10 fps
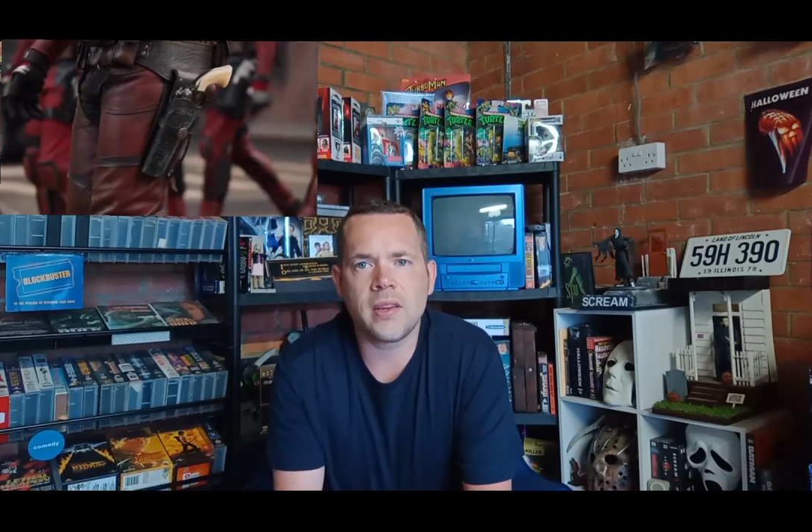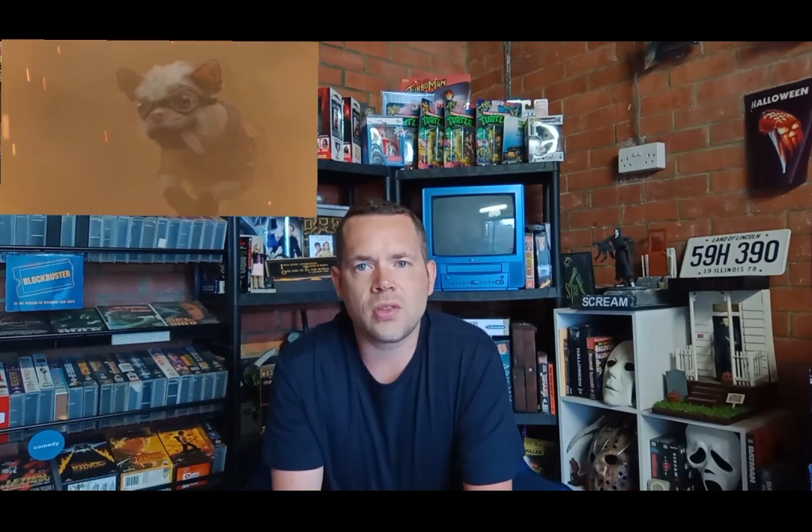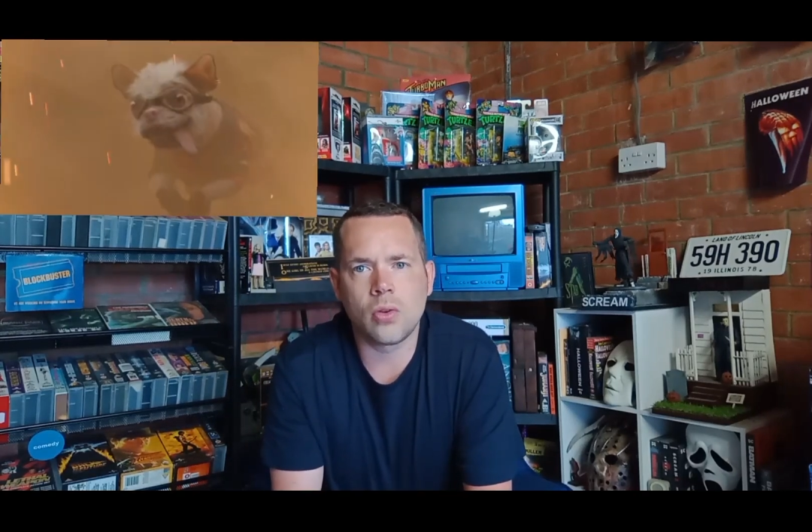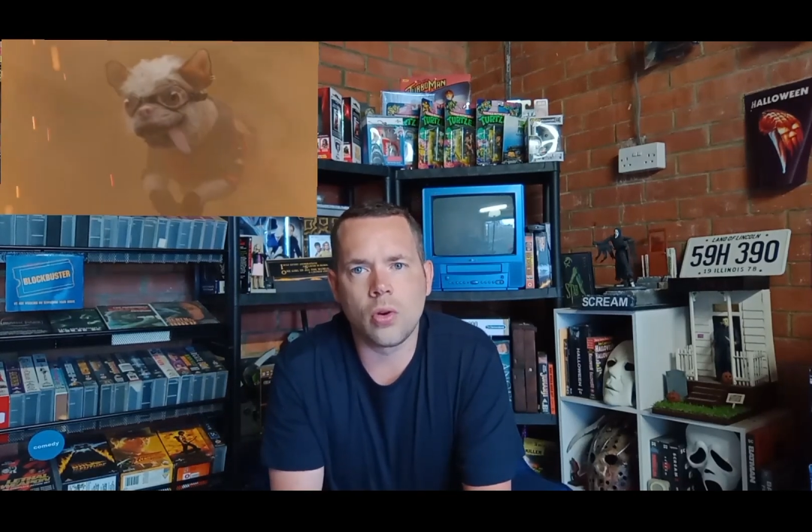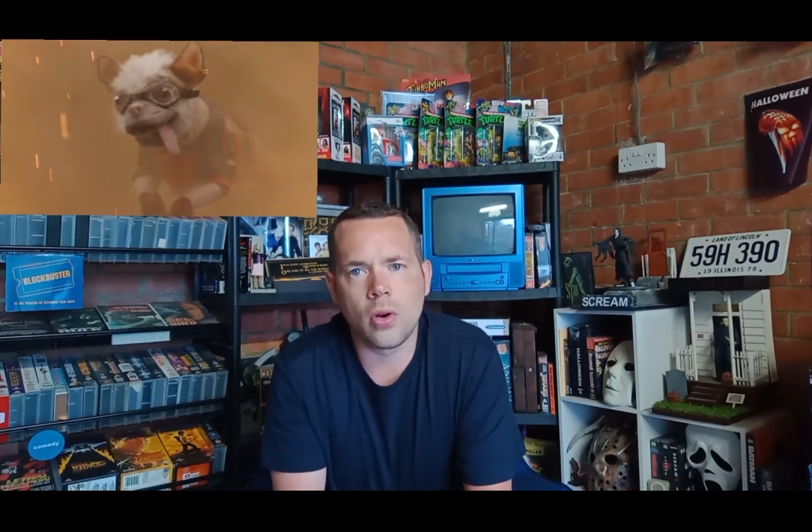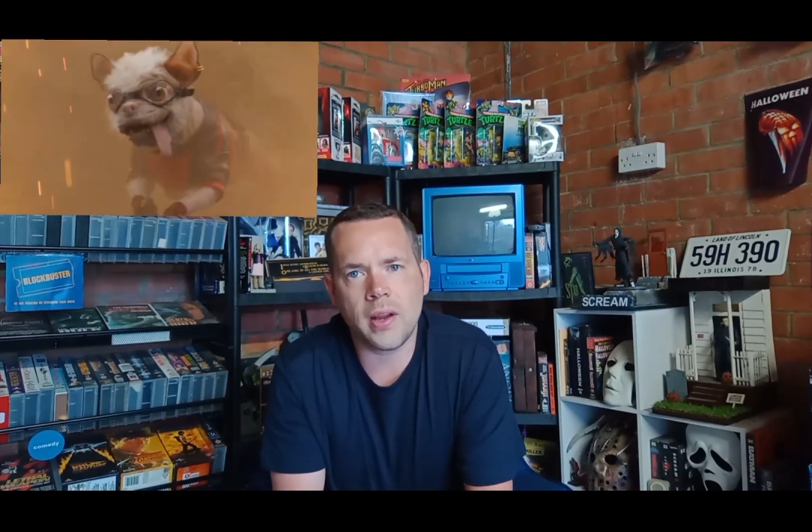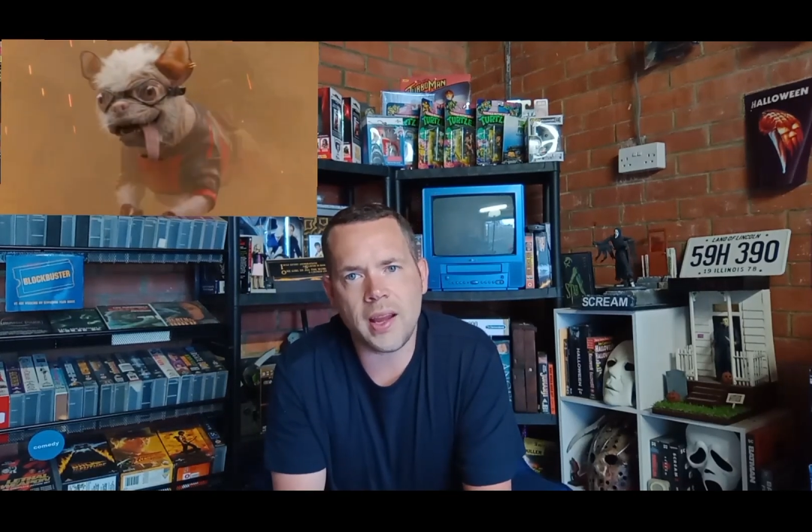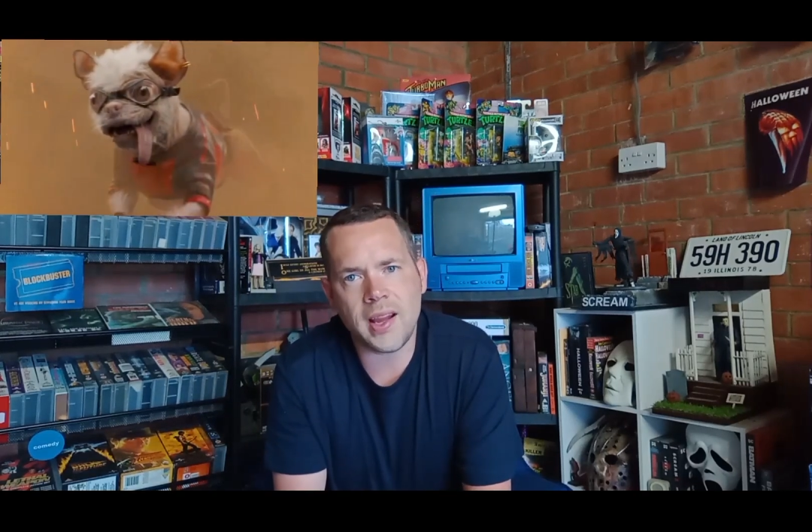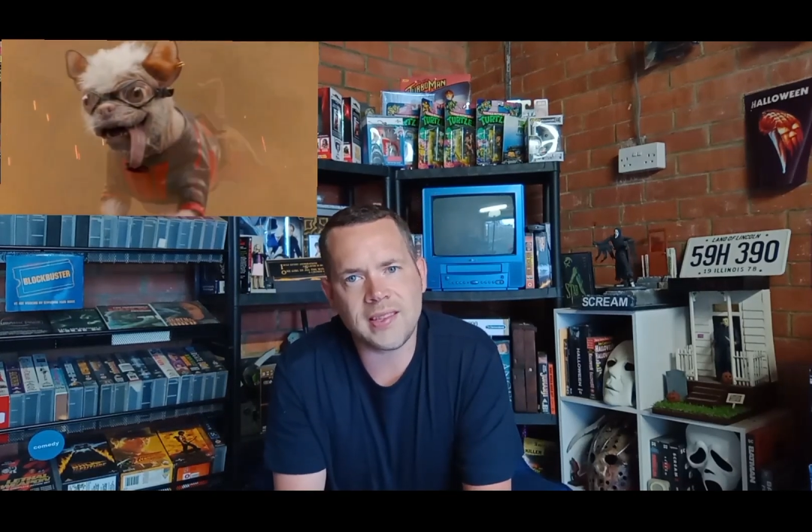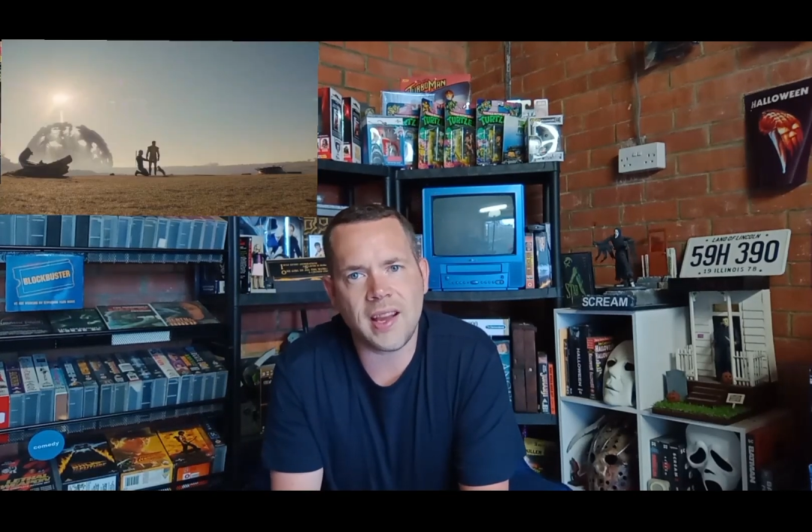So
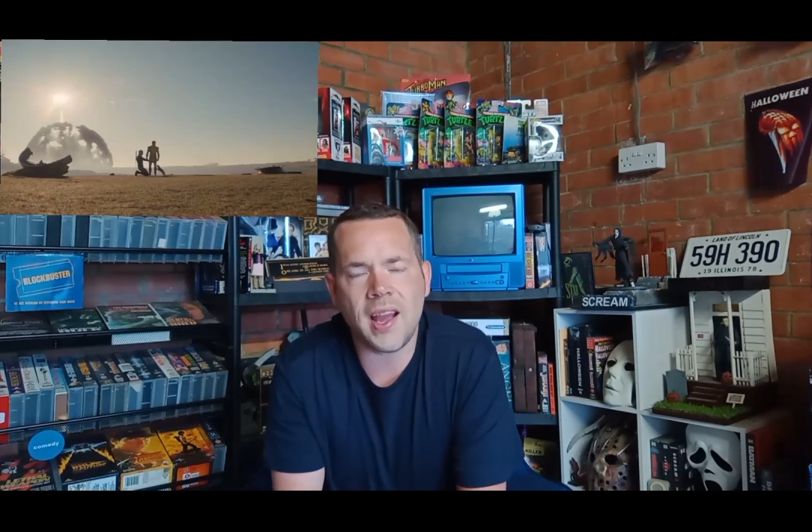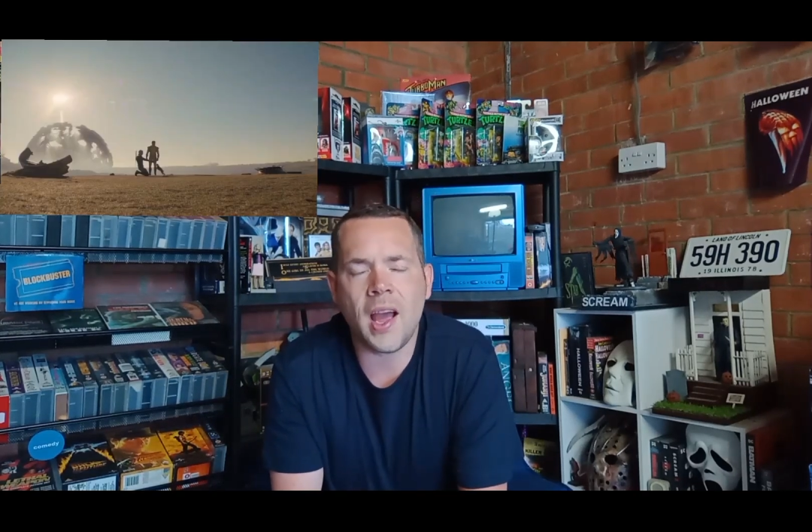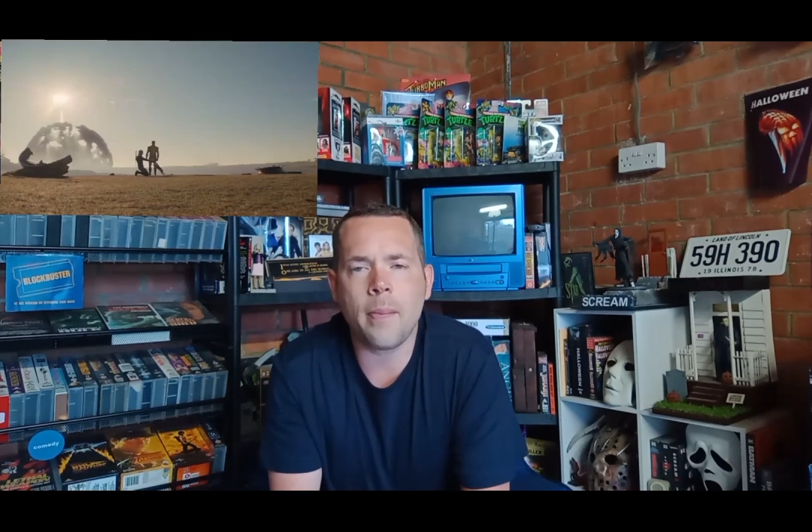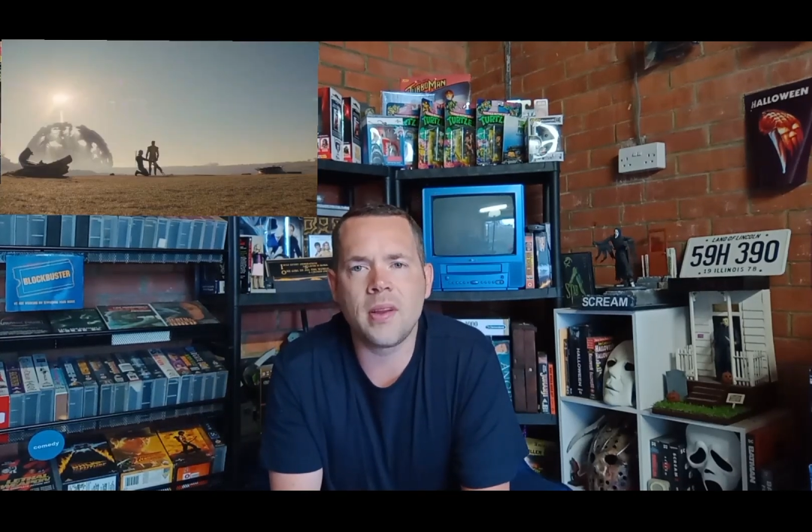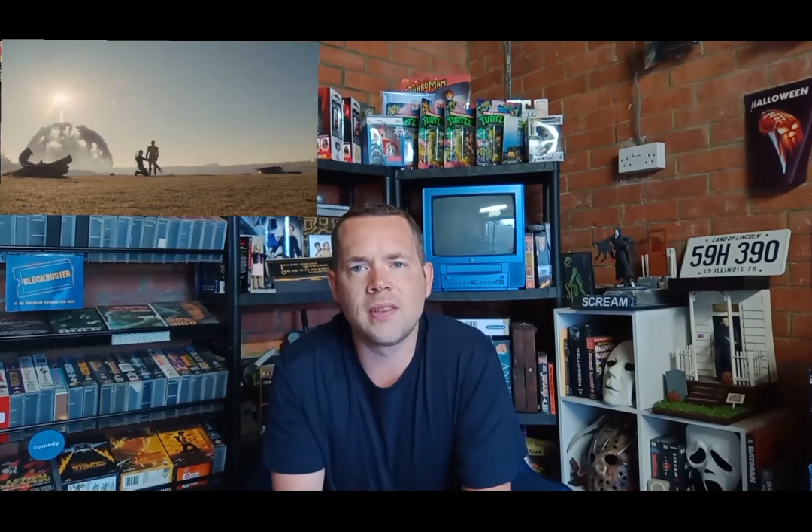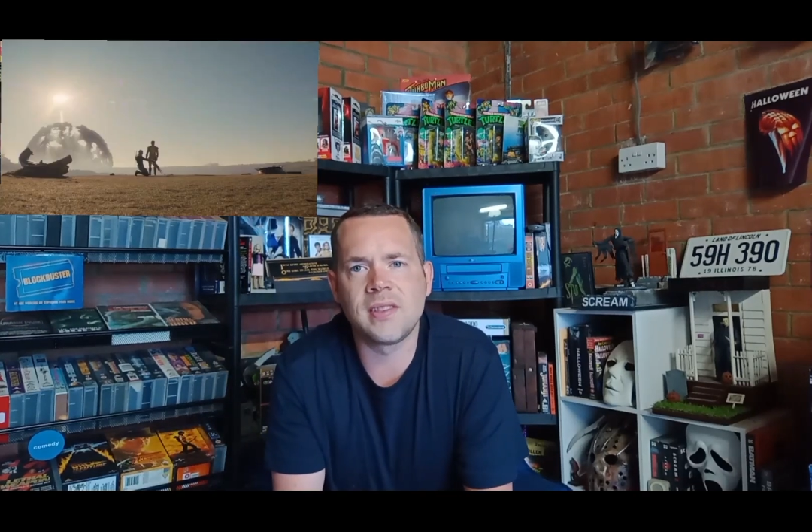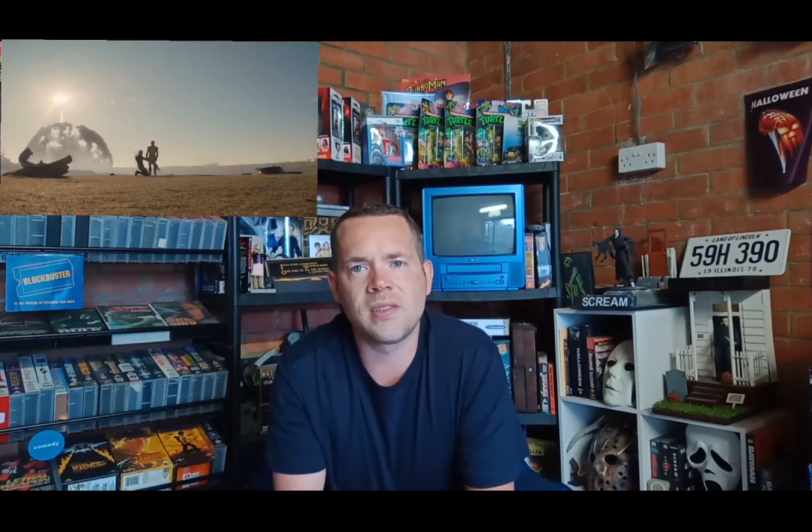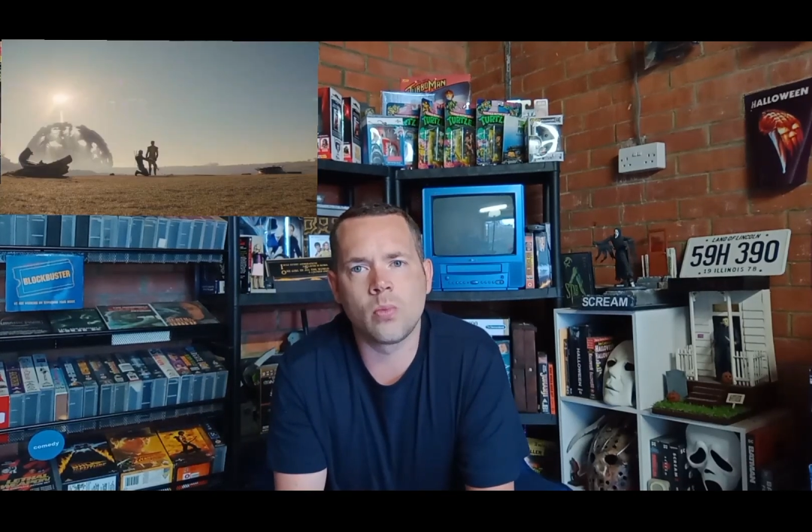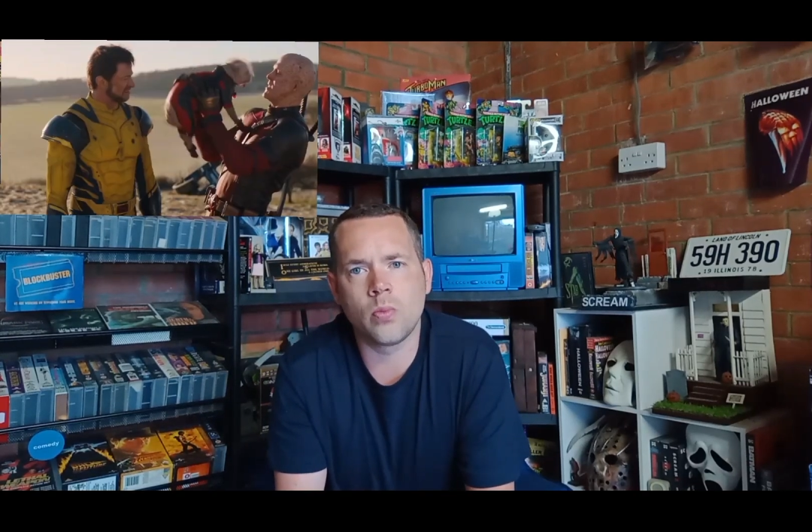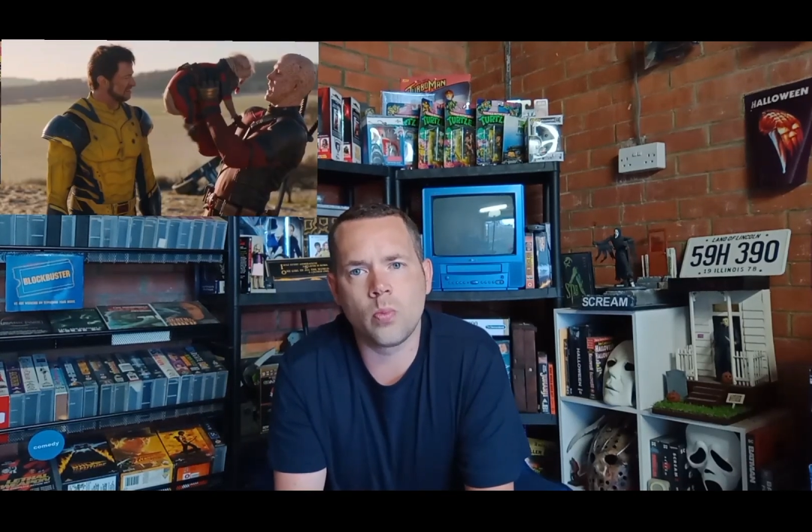as that happens,